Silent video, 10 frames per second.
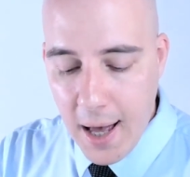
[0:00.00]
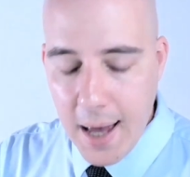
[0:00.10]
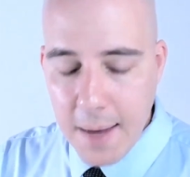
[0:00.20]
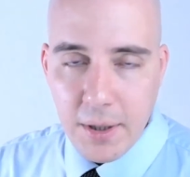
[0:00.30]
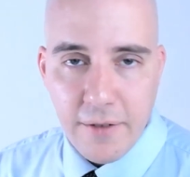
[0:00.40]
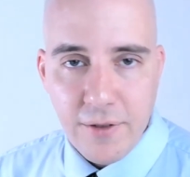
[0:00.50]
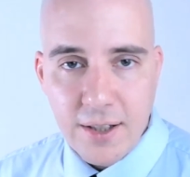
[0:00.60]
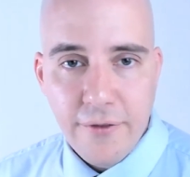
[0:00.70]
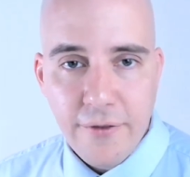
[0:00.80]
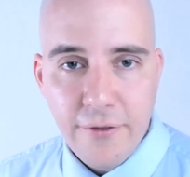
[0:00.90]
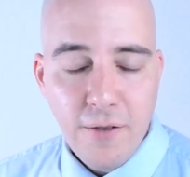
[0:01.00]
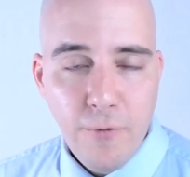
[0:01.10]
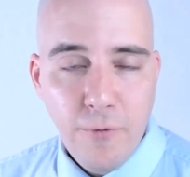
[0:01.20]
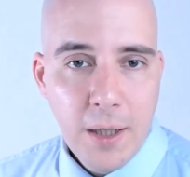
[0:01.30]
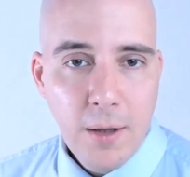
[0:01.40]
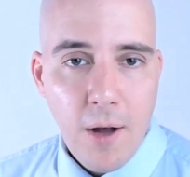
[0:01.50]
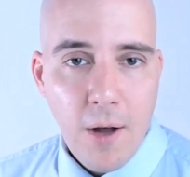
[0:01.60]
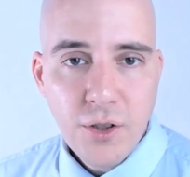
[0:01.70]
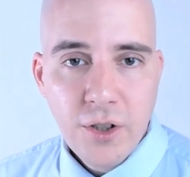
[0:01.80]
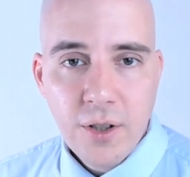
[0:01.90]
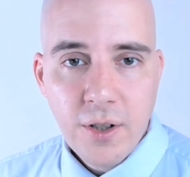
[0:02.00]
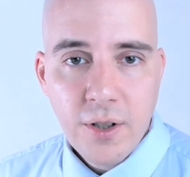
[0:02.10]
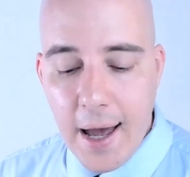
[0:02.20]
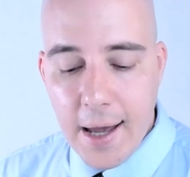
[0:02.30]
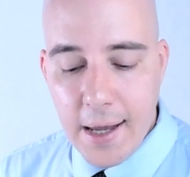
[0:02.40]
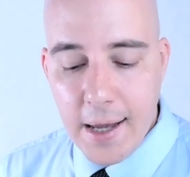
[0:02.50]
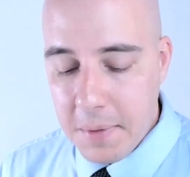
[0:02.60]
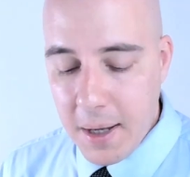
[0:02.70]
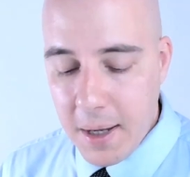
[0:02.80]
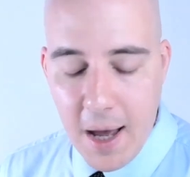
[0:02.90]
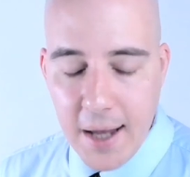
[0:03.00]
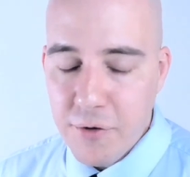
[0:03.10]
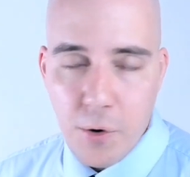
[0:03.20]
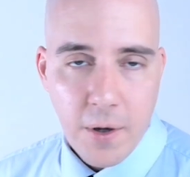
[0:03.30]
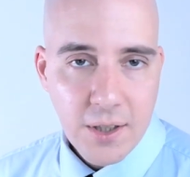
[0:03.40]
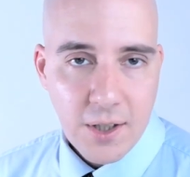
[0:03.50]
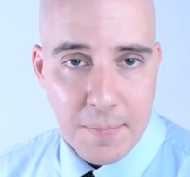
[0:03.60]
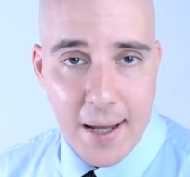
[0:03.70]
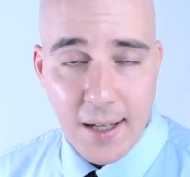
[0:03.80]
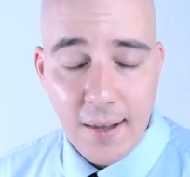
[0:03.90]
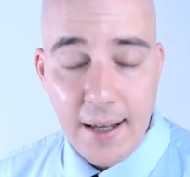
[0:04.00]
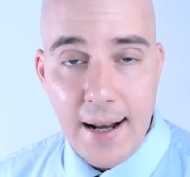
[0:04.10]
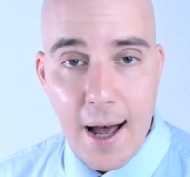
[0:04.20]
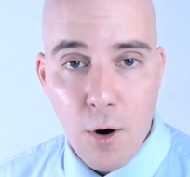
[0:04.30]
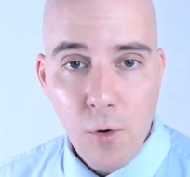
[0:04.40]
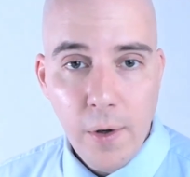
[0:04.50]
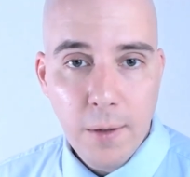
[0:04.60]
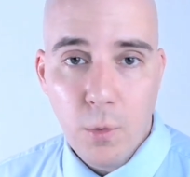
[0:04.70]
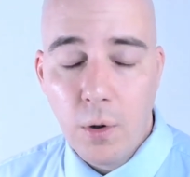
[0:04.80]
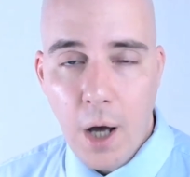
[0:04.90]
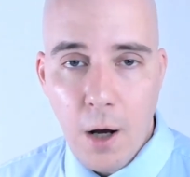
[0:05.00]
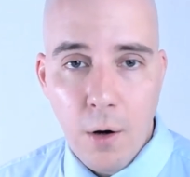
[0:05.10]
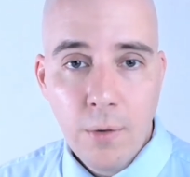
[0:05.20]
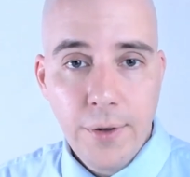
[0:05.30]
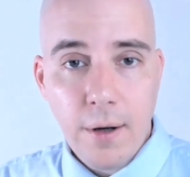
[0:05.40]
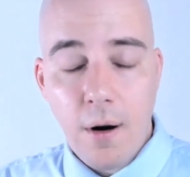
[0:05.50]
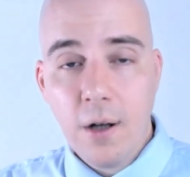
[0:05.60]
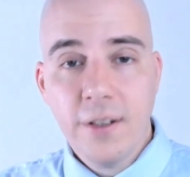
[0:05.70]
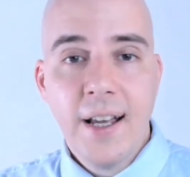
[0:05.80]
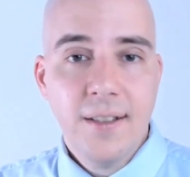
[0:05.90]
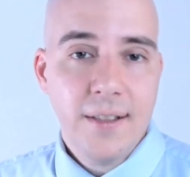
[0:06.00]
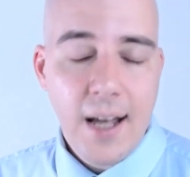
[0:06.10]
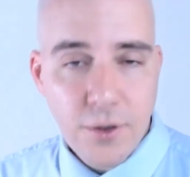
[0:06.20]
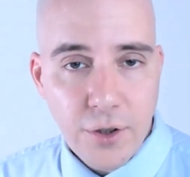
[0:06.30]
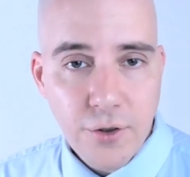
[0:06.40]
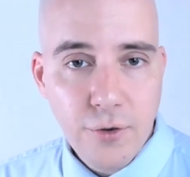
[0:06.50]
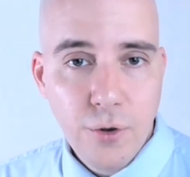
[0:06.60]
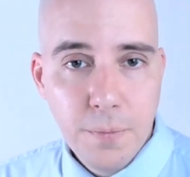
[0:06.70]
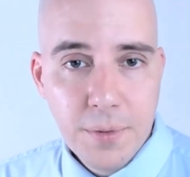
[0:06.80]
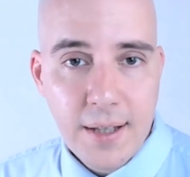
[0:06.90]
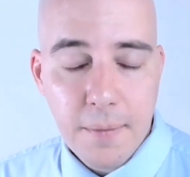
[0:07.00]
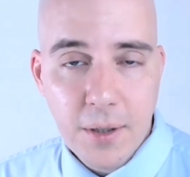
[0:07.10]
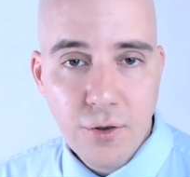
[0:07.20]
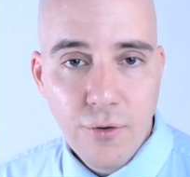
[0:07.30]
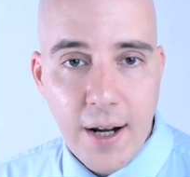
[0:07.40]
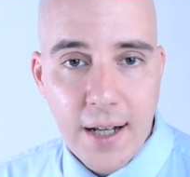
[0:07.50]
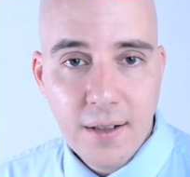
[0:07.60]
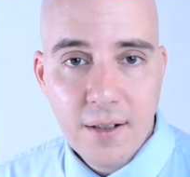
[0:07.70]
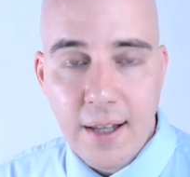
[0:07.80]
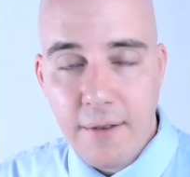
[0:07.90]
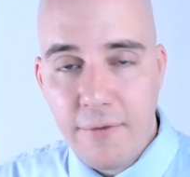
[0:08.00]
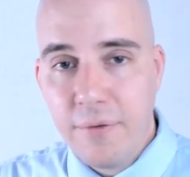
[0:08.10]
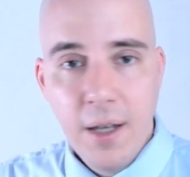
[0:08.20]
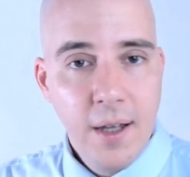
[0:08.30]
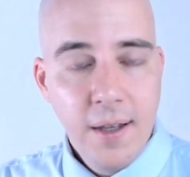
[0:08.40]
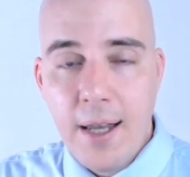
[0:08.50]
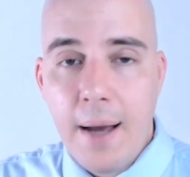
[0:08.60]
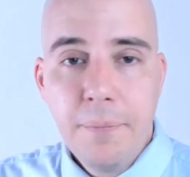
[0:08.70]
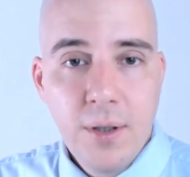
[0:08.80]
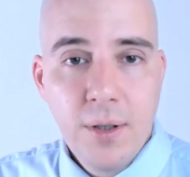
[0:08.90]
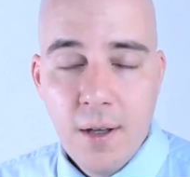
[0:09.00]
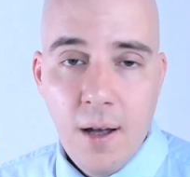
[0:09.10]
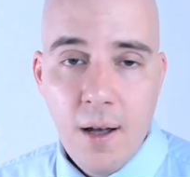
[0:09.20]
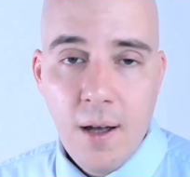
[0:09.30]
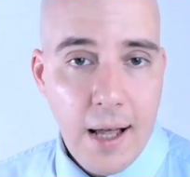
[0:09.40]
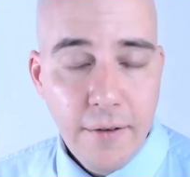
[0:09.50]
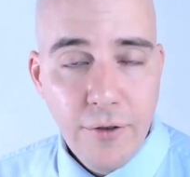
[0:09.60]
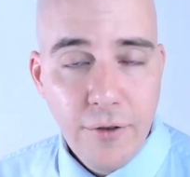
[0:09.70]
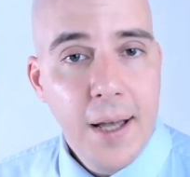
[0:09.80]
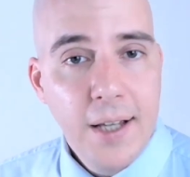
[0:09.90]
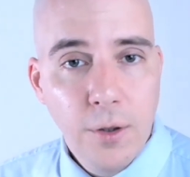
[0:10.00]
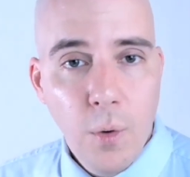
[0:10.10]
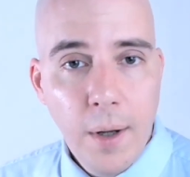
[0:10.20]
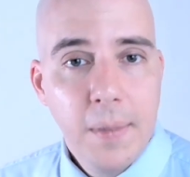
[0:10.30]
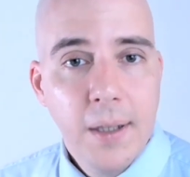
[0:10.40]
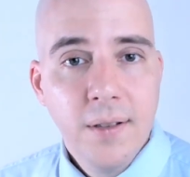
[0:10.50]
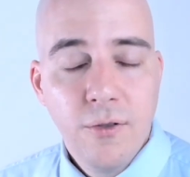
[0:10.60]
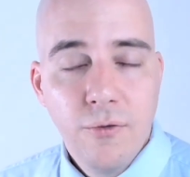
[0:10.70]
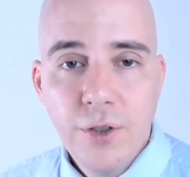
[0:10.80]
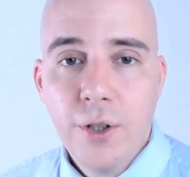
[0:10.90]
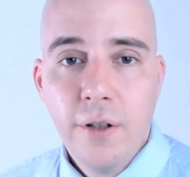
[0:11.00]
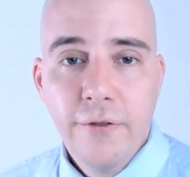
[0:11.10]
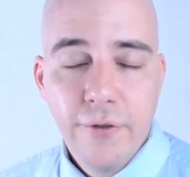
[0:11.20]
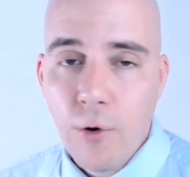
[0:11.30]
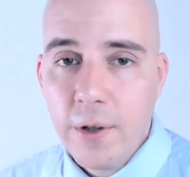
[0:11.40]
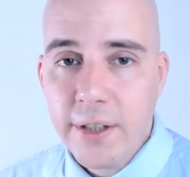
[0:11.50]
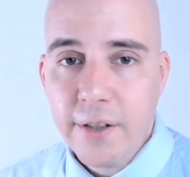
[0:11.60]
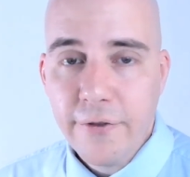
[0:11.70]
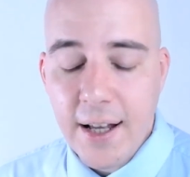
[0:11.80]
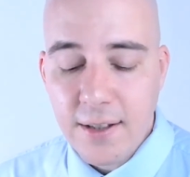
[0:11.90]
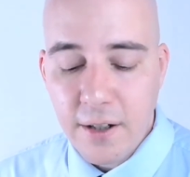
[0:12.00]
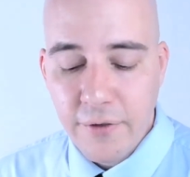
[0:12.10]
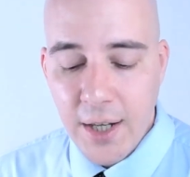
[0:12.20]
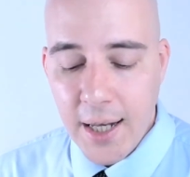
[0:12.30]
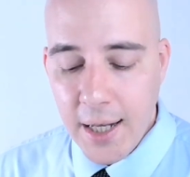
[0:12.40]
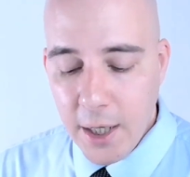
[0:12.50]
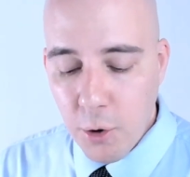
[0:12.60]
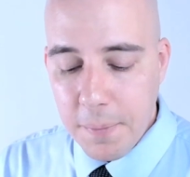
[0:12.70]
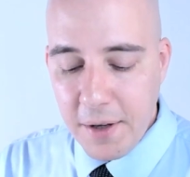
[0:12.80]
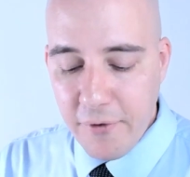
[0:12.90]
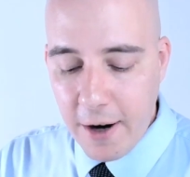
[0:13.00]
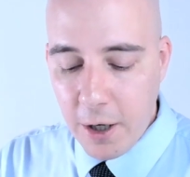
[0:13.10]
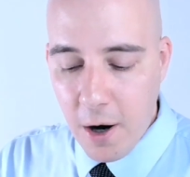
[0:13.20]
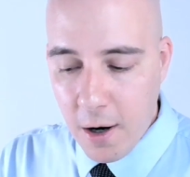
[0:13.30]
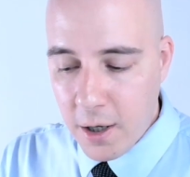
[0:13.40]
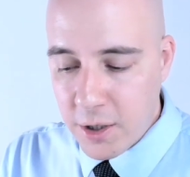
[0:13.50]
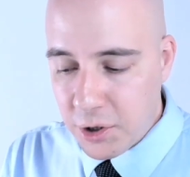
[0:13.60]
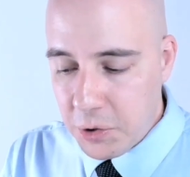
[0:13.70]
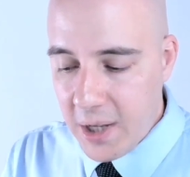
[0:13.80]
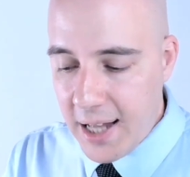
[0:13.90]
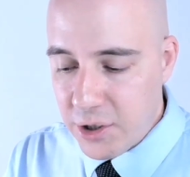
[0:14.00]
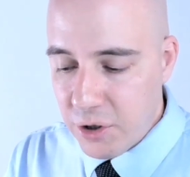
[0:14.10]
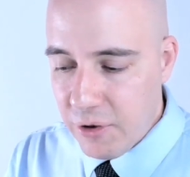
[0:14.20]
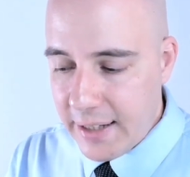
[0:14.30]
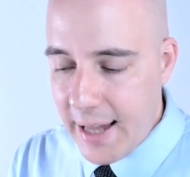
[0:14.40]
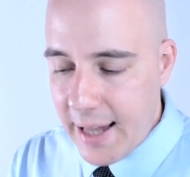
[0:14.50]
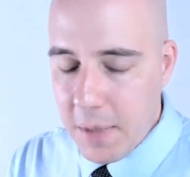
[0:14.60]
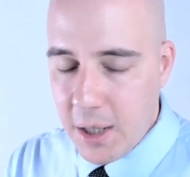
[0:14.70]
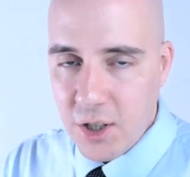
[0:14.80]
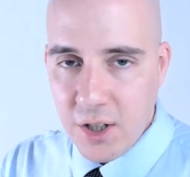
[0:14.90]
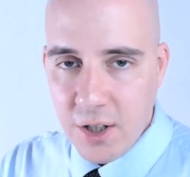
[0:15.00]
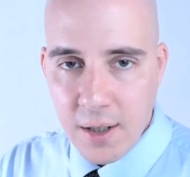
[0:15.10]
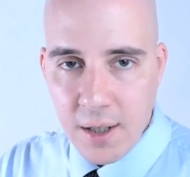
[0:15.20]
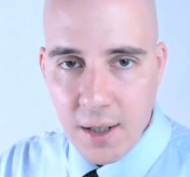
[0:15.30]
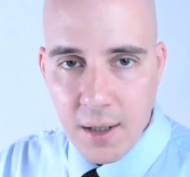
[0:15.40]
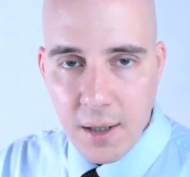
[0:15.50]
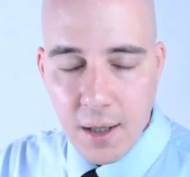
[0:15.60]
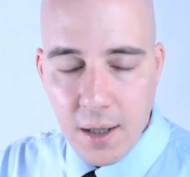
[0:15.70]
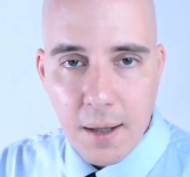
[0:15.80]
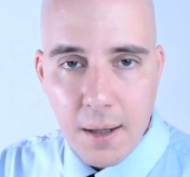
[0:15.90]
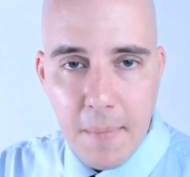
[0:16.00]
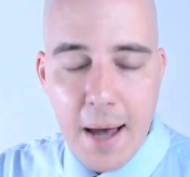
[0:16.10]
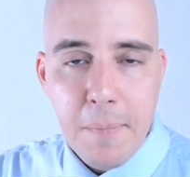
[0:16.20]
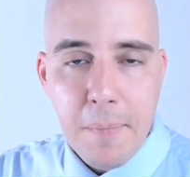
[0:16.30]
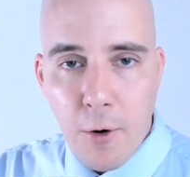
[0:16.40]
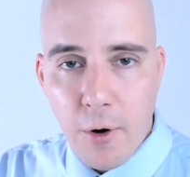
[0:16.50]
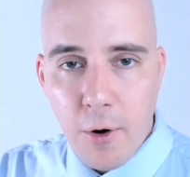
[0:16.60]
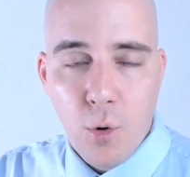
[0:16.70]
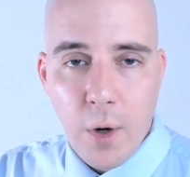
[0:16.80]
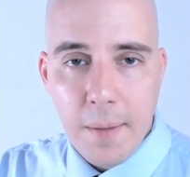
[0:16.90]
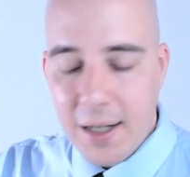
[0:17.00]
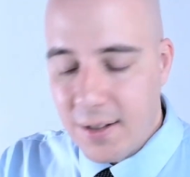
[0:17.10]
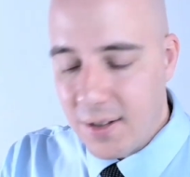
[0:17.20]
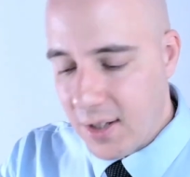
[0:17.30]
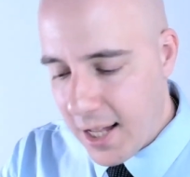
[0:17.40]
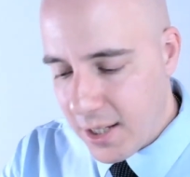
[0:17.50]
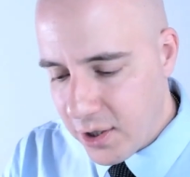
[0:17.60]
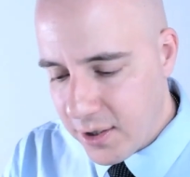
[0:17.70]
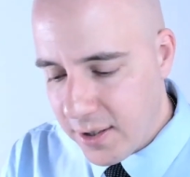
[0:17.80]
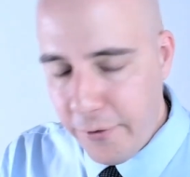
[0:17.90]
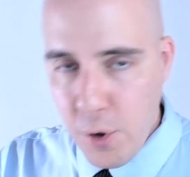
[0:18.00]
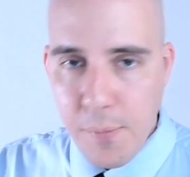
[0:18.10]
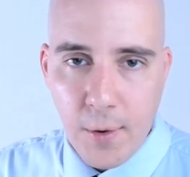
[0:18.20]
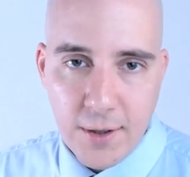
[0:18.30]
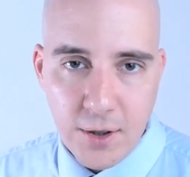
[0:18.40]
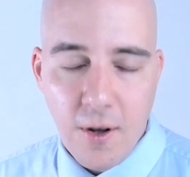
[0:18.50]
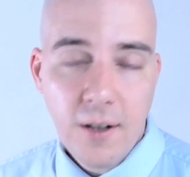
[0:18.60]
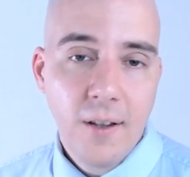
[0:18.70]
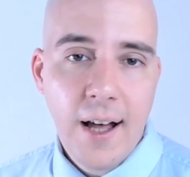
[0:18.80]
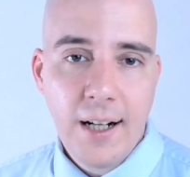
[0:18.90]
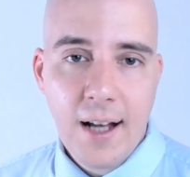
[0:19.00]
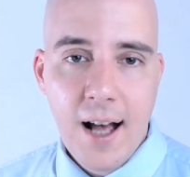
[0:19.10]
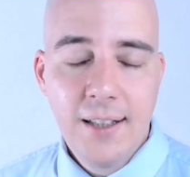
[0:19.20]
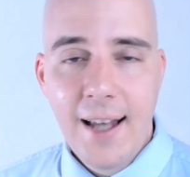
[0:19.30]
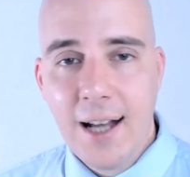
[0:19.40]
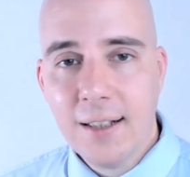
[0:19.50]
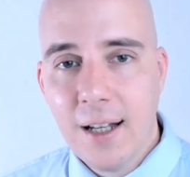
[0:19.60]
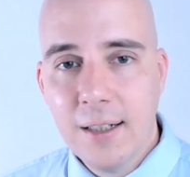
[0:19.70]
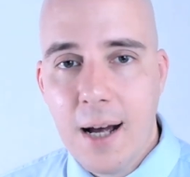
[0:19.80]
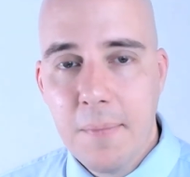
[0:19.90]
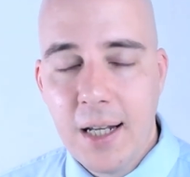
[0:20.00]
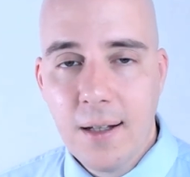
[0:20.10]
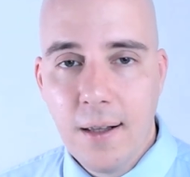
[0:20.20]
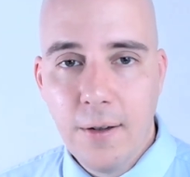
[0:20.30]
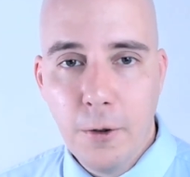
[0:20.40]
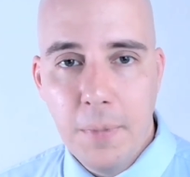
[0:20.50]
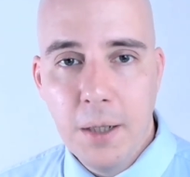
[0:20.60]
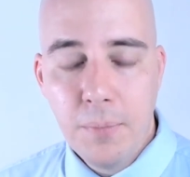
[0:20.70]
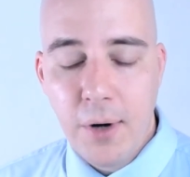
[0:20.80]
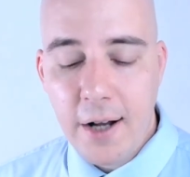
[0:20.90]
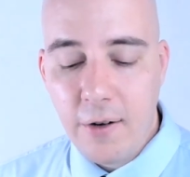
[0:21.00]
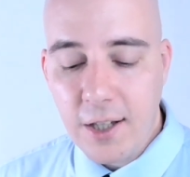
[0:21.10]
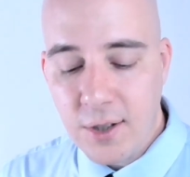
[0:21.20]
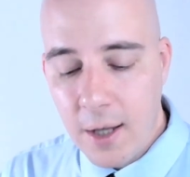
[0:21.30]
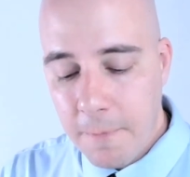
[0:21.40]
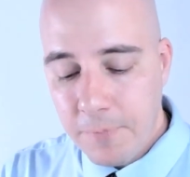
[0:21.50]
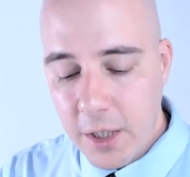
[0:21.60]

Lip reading: I believe this offensive will be launched. I am not even going to speculate how it will go. There are tens of thousands of troops that have been trained. They've kept a lot of their best equipment reserved for this offensive. It would be very hard to concentrate that much manpower and equipment on just a few points along the line of contact and not make a little bit of progress.